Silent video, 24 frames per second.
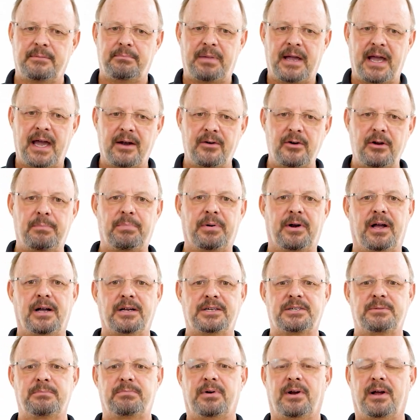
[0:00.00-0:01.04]
the battery
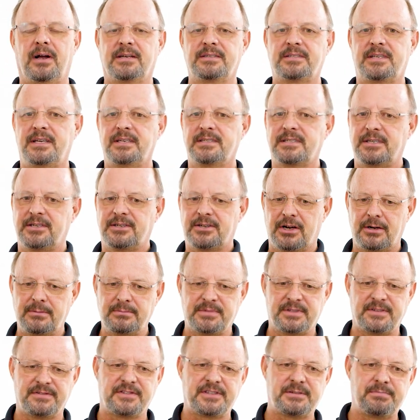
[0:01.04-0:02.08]
production process in
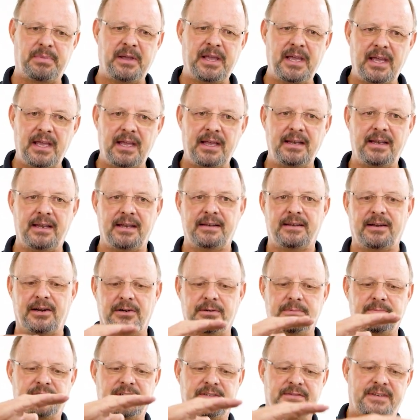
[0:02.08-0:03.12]
terms of speed, in
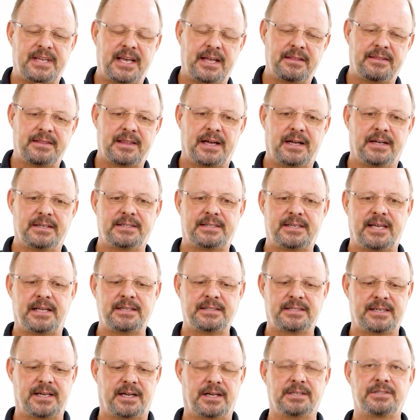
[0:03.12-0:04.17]
terms of
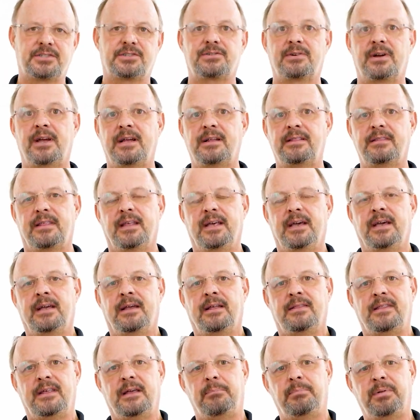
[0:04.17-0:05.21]
tensile strength,
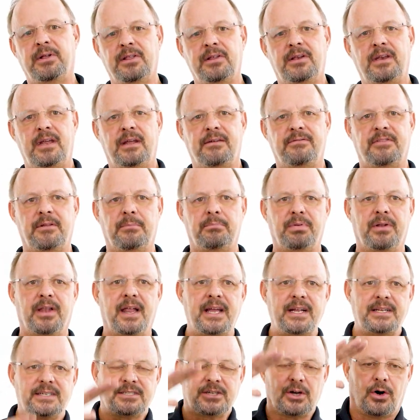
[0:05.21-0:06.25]
the ability of the
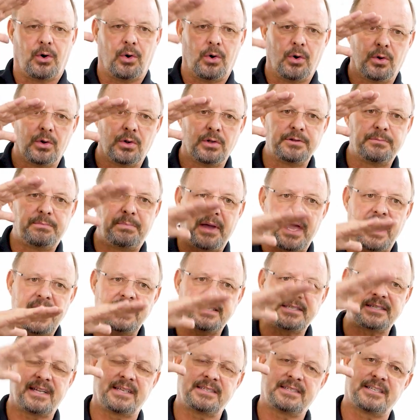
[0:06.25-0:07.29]
plate to hold
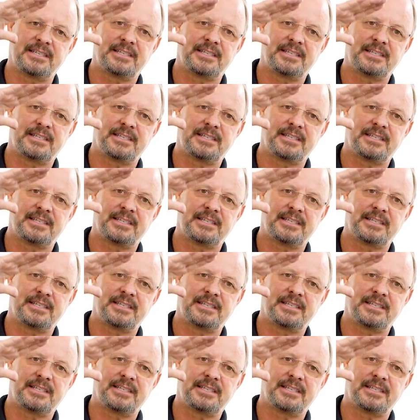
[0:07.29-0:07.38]
paste as